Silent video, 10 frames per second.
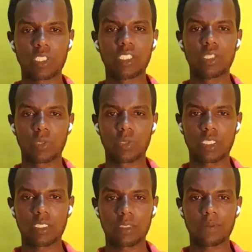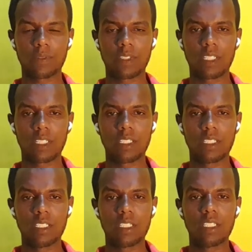used.
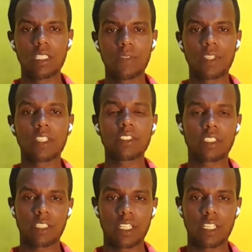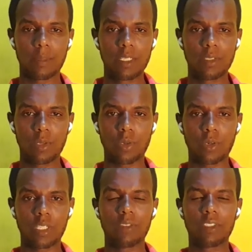If it is sustainable or
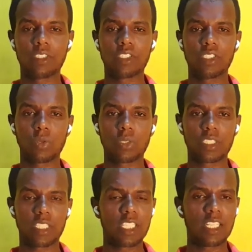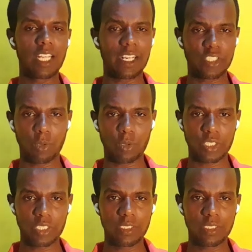if it is used in large portion,